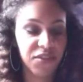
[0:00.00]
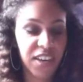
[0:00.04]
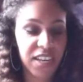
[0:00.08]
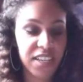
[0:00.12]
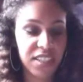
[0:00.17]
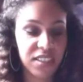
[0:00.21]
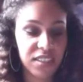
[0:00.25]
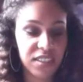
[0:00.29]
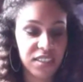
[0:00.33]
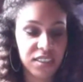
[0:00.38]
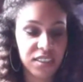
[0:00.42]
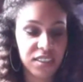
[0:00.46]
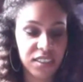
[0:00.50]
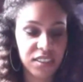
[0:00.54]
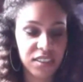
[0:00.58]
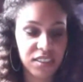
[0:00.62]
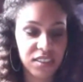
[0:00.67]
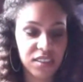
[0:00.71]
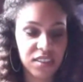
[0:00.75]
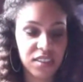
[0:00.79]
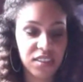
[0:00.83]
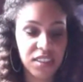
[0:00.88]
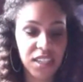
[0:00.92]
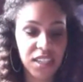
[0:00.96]

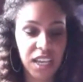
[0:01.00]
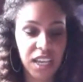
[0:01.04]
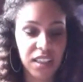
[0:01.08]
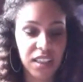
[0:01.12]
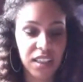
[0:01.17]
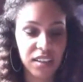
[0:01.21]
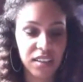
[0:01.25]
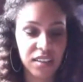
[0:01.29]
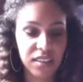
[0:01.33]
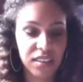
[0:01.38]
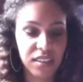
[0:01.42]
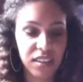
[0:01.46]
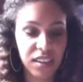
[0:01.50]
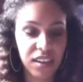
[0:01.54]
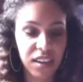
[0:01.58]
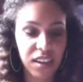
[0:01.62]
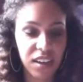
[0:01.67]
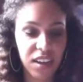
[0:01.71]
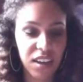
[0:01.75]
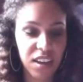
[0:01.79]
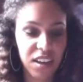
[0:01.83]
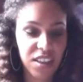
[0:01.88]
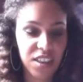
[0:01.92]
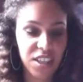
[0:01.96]
faceless, silent,
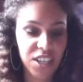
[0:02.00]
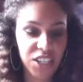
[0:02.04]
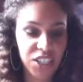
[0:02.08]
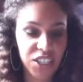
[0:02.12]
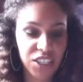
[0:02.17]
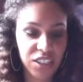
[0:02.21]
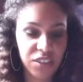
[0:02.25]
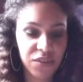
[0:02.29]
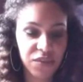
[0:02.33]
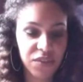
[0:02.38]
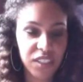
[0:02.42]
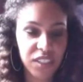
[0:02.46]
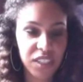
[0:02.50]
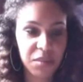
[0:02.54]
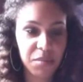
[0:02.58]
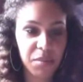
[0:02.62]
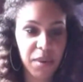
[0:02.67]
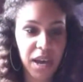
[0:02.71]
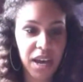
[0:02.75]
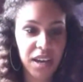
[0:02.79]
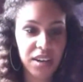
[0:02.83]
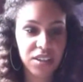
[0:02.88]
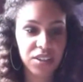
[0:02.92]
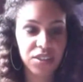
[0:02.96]
the
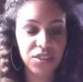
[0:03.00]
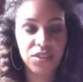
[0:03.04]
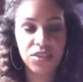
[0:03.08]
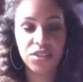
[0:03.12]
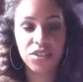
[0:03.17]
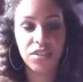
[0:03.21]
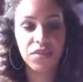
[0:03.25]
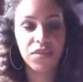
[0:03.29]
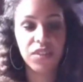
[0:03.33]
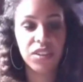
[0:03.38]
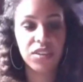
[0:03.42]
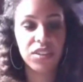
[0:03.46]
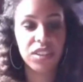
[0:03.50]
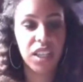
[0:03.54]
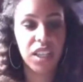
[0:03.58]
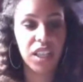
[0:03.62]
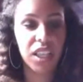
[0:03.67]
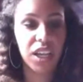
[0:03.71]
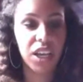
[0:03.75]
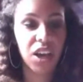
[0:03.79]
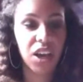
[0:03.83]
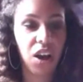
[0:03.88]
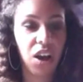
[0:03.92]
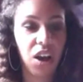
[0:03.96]
shifting patterns of their
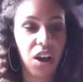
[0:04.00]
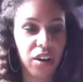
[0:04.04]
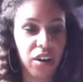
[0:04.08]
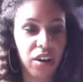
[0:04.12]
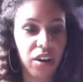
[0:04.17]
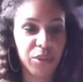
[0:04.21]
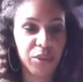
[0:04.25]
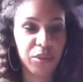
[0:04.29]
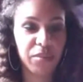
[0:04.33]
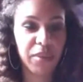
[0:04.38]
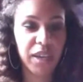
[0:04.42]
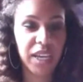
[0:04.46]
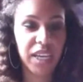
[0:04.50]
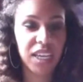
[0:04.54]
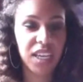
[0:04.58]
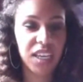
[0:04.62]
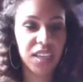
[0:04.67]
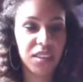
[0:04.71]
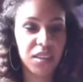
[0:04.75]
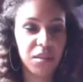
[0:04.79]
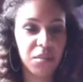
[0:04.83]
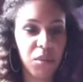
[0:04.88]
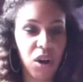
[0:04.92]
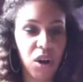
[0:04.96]
delicate armor
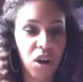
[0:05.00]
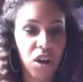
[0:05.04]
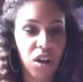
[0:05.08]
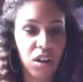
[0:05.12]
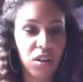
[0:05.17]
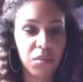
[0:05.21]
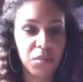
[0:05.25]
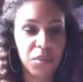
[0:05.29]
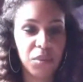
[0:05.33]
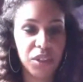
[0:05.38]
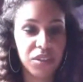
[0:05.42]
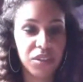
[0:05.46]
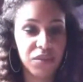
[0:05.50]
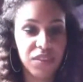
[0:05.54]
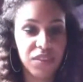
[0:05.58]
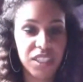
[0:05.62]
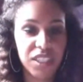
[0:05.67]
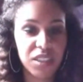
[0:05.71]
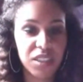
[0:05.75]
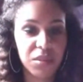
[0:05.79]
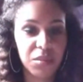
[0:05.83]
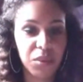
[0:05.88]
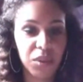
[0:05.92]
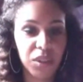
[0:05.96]
making them all but
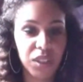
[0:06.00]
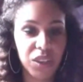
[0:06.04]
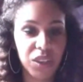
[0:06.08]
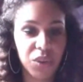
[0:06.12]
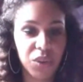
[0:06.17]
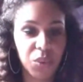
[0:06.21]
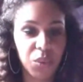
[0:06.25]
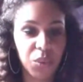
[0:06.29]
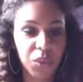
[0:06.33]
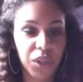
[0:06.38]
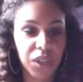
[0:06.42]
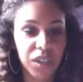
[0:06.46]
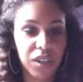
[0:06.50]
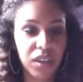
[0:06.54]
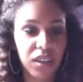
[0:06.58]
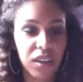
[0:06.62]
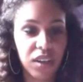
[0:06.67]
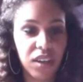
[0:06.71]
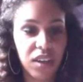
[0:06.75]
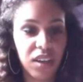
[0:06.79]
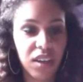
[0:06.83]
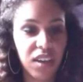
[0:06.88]
invisible in the wood.